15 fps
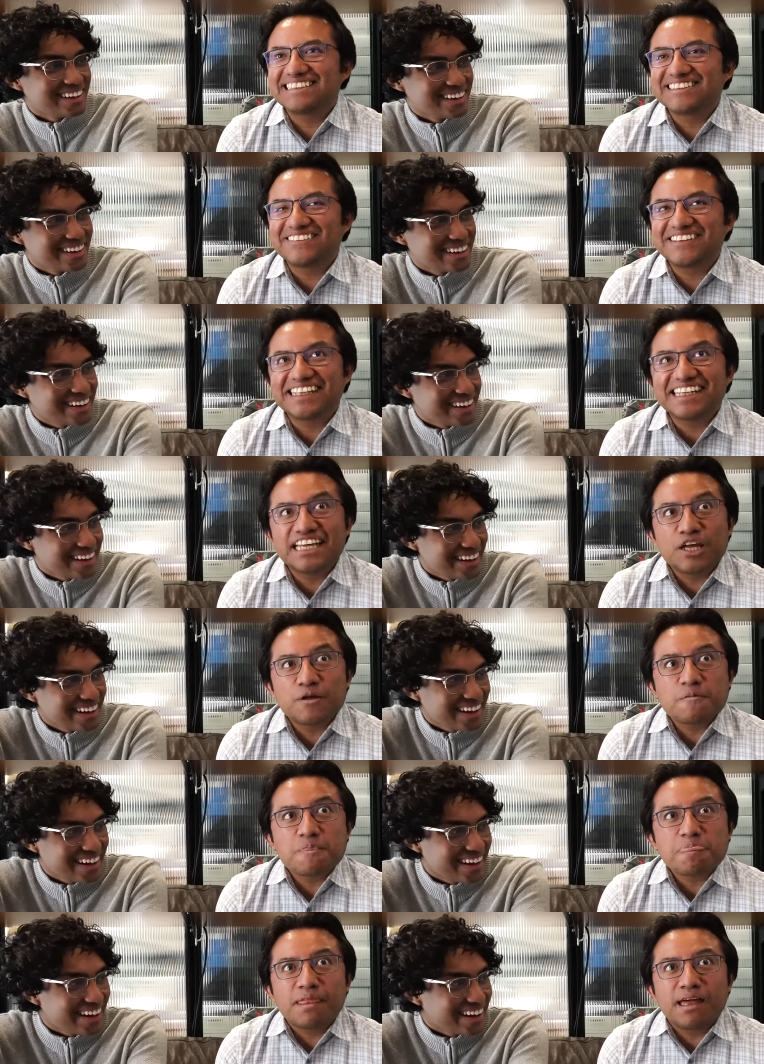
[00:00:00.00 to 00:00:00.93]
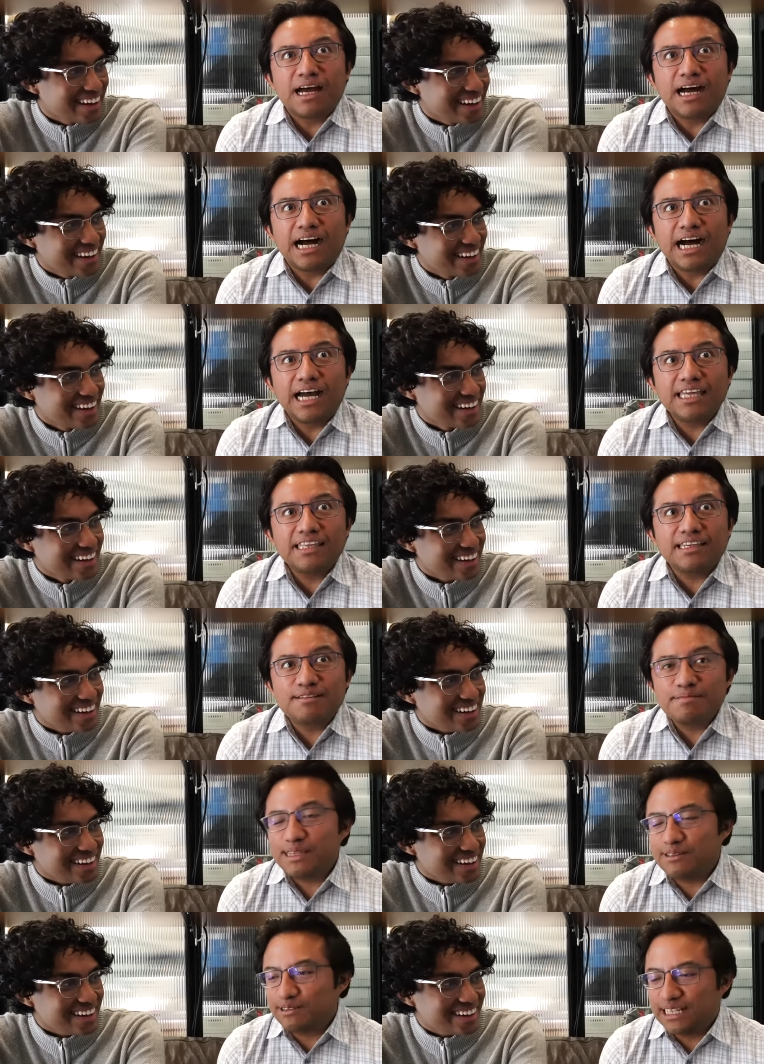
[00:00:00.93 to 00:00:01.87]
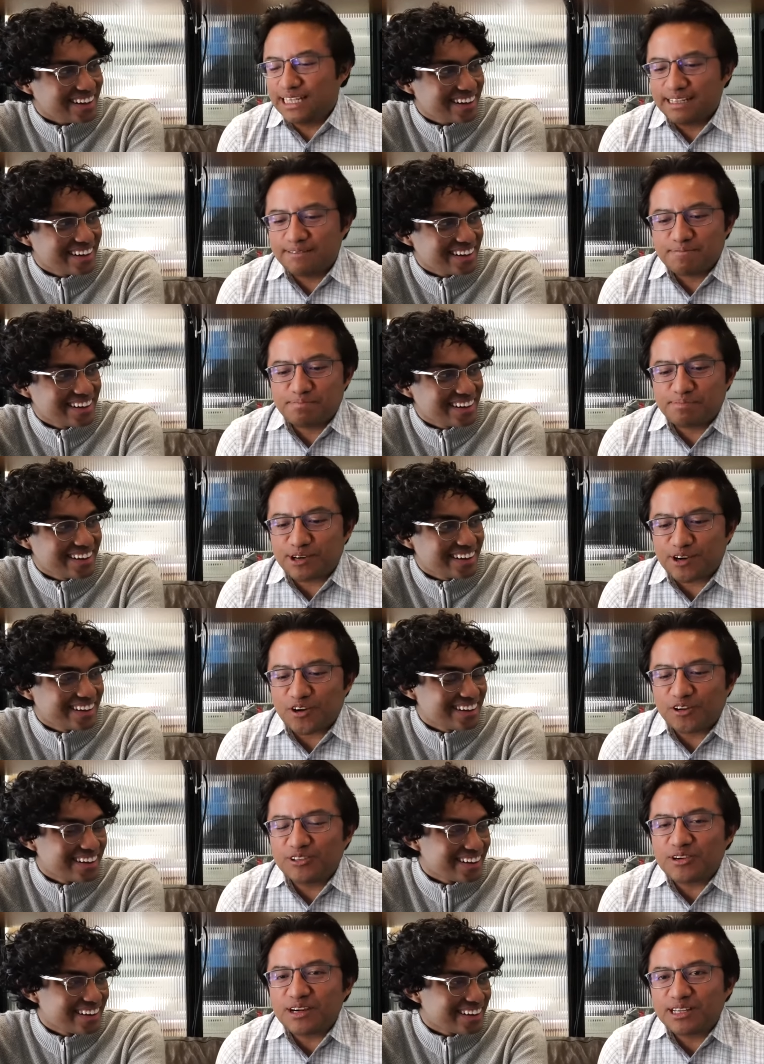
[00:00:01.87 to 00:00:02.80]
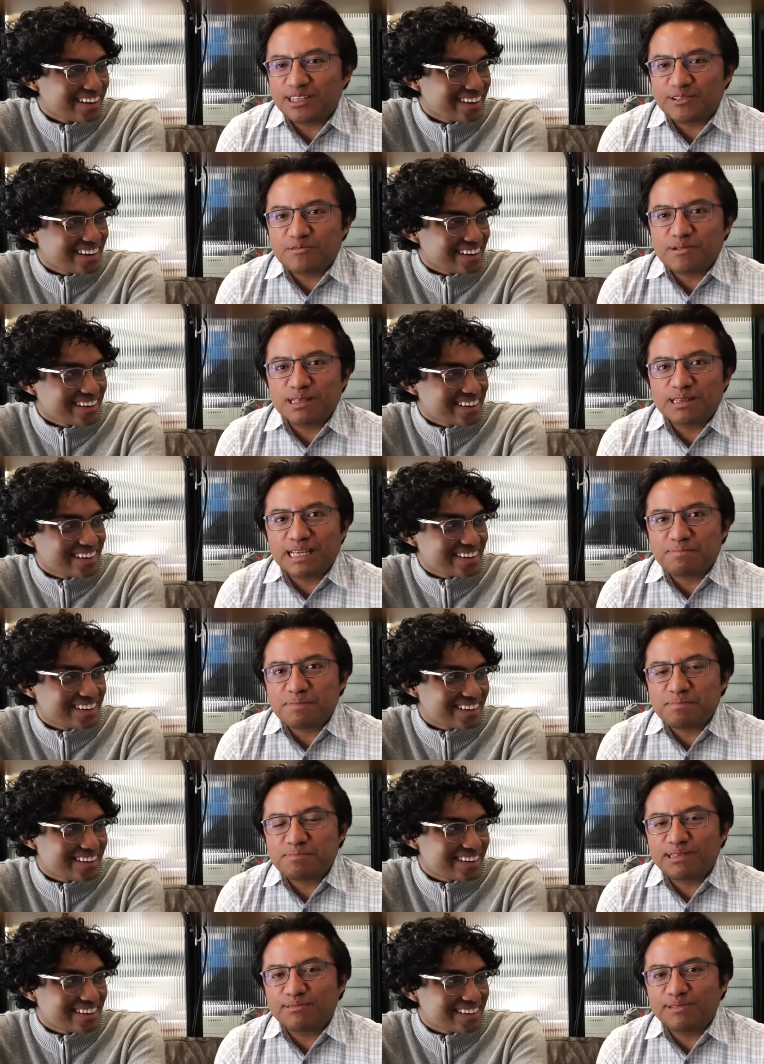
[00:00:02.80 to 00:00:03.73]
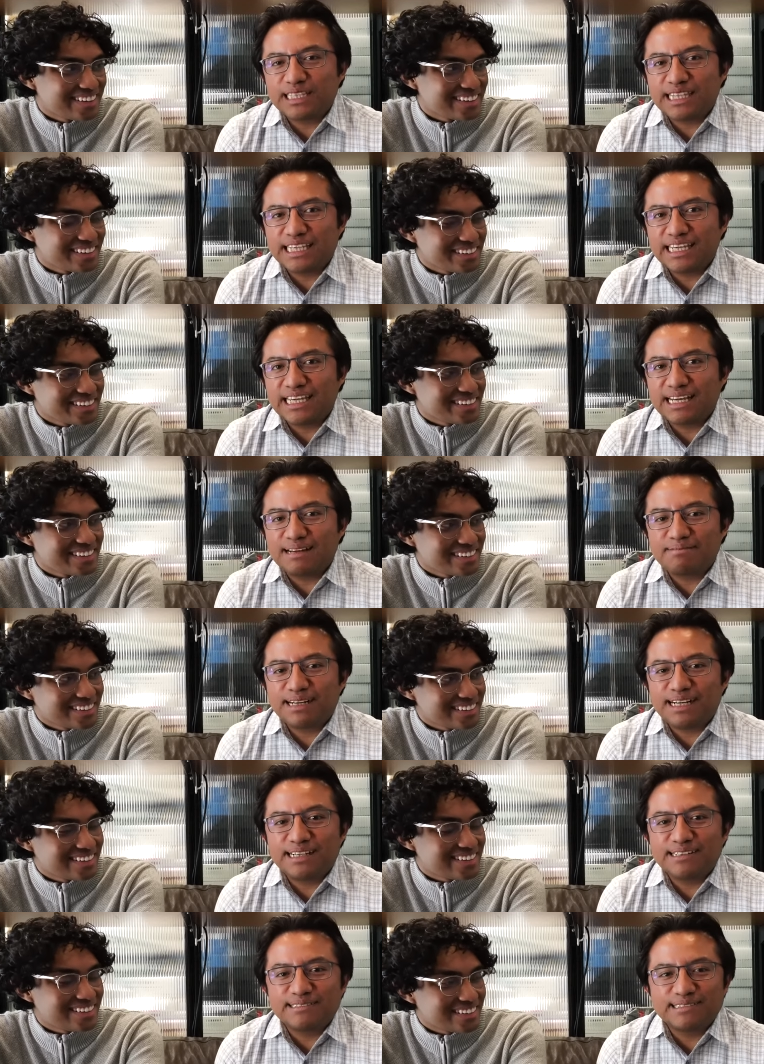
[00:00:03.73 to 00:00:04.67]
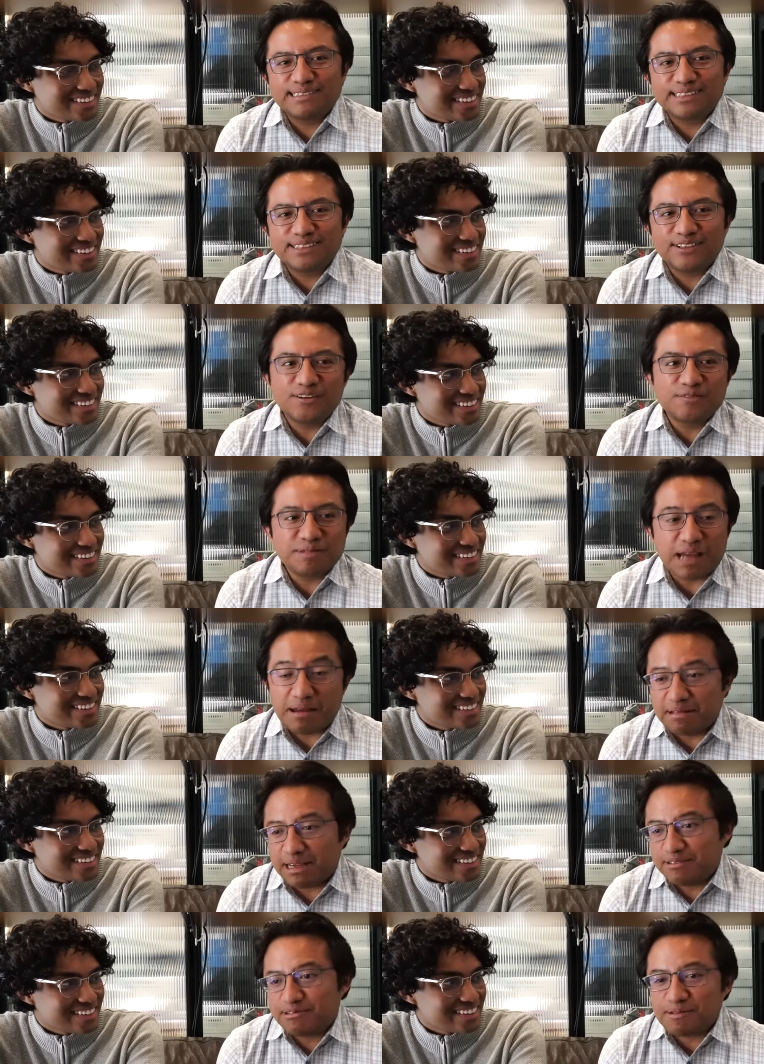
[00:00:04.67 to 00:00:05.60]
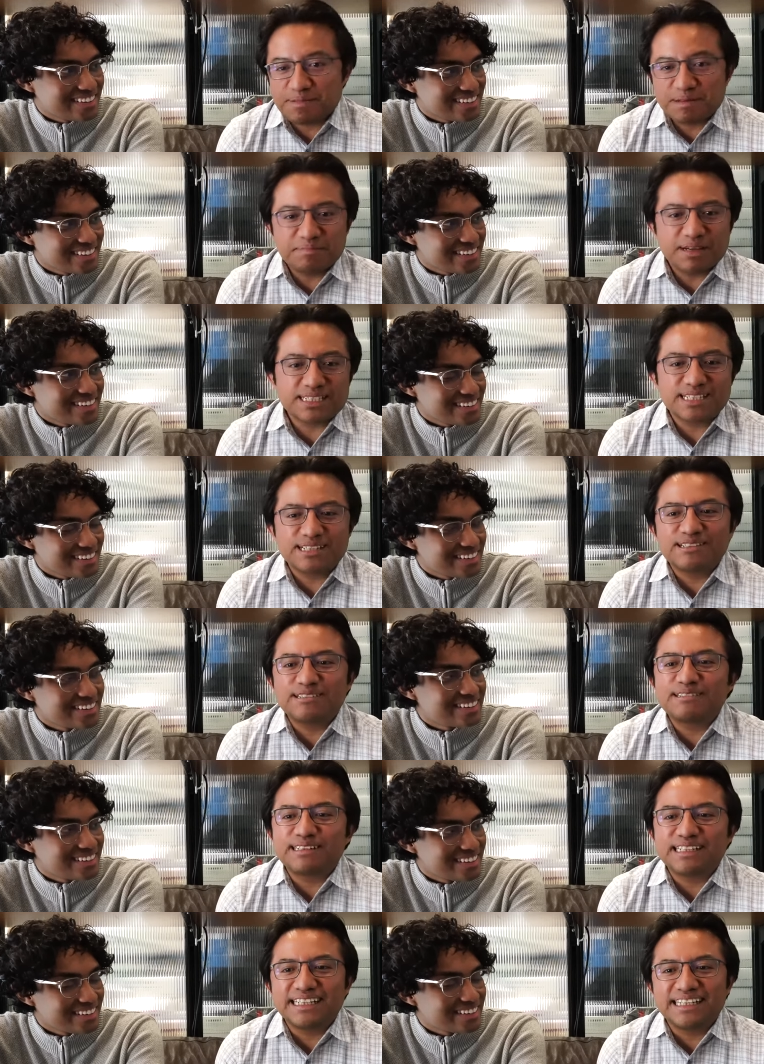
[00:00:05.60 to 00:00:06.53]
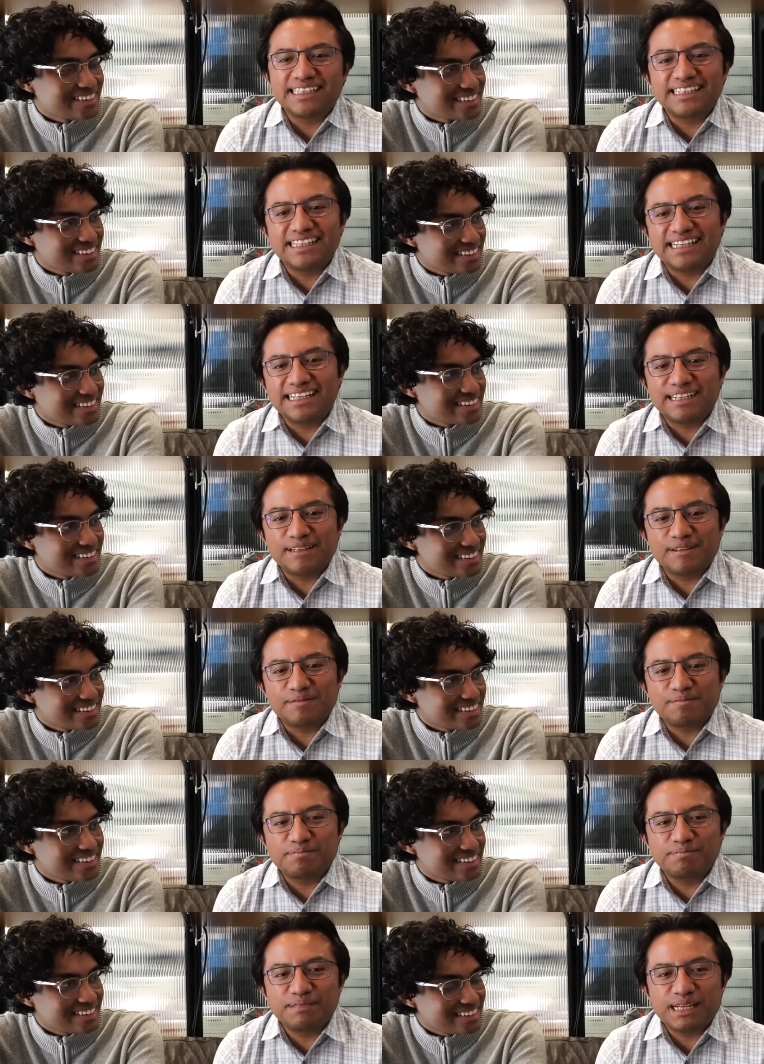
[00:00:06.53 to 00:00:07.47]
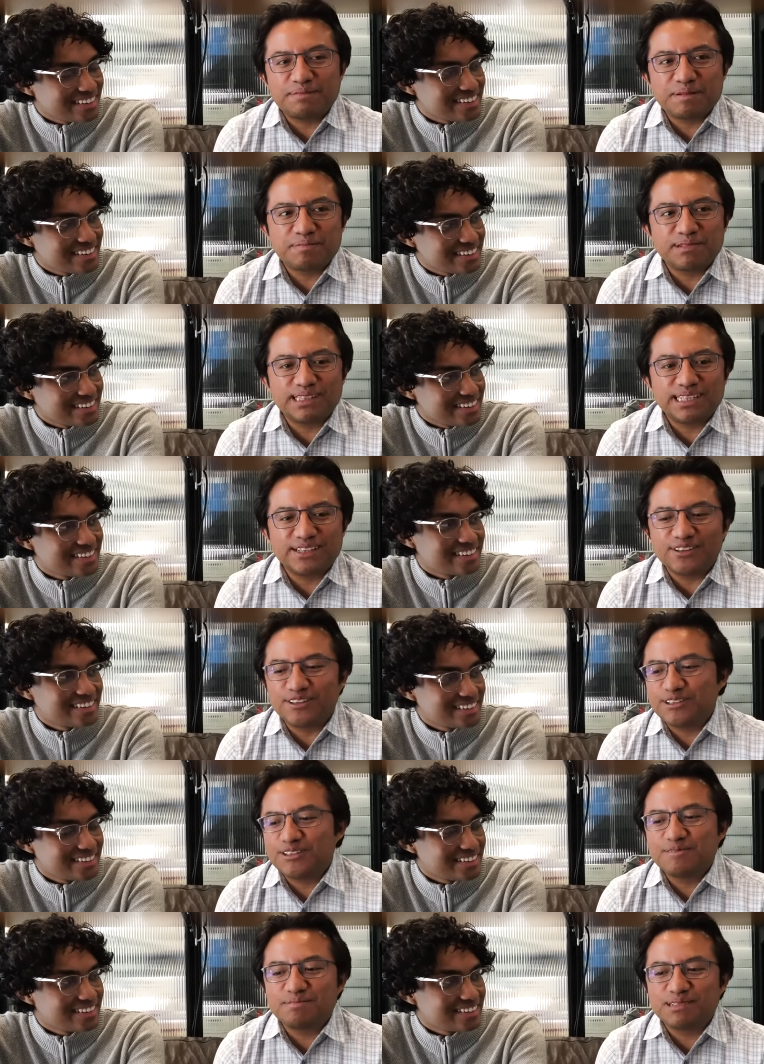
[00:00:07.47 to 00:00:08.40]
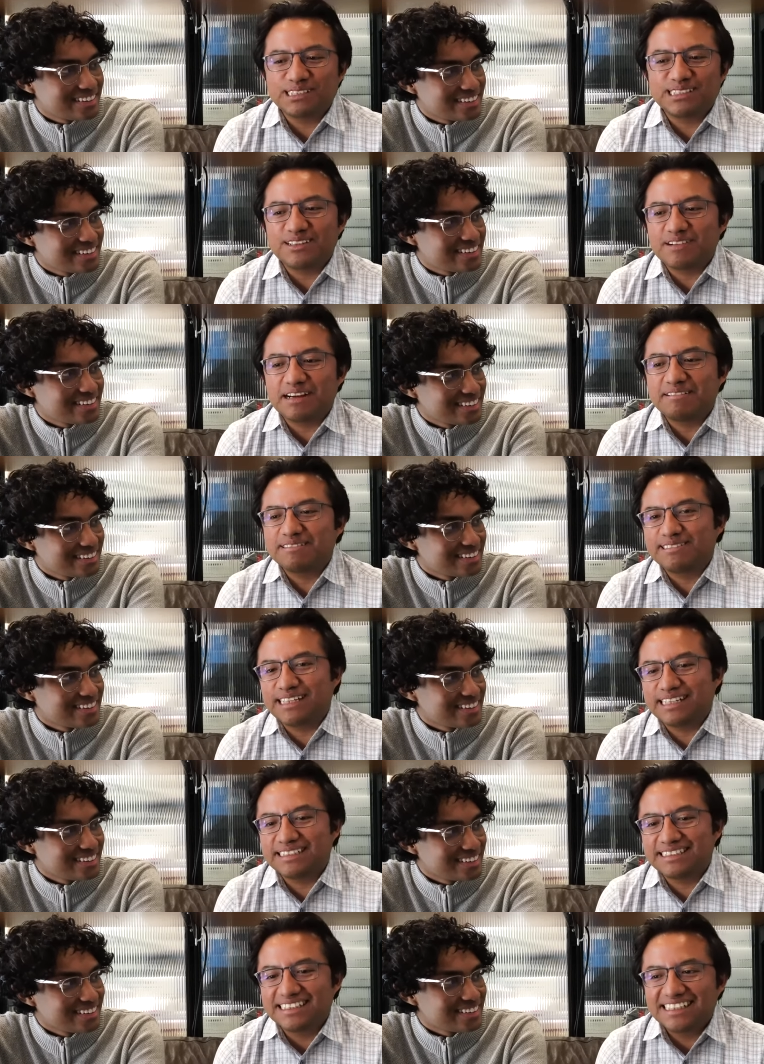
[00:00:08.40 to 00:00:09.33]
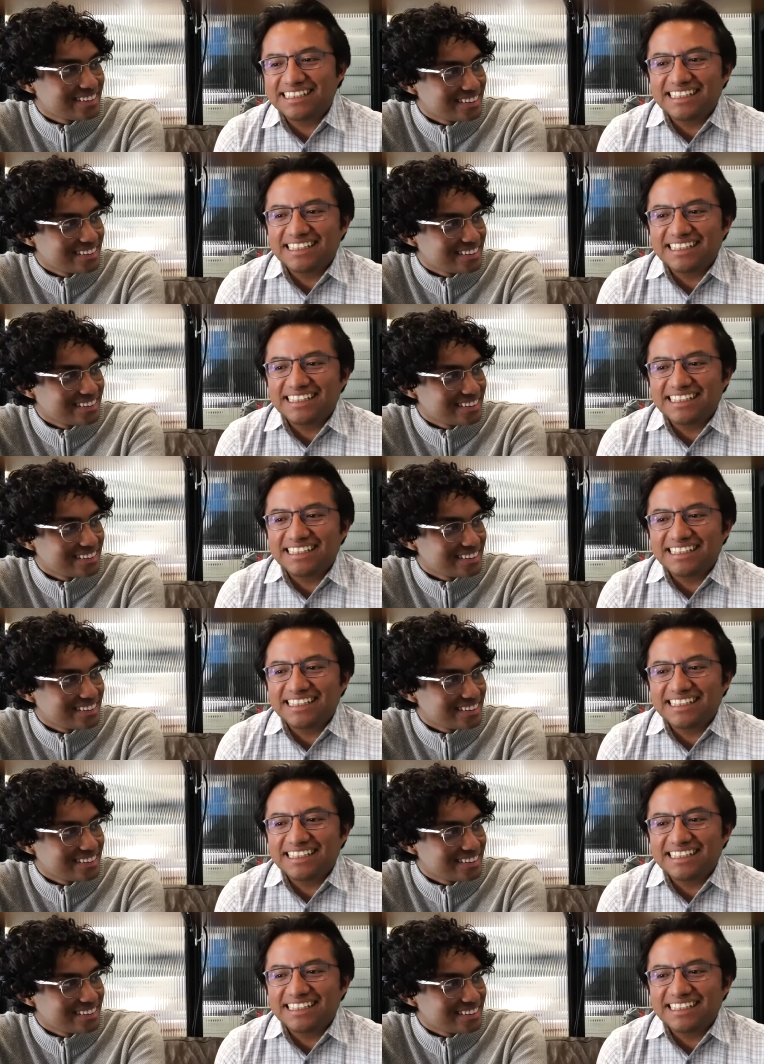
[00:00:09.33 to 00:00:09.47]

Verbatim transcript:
Speaker 1: story. I even though like contrary to what like people will think about, oh I, I grew up in Mexico and uh, many people think oh you must know how to dance.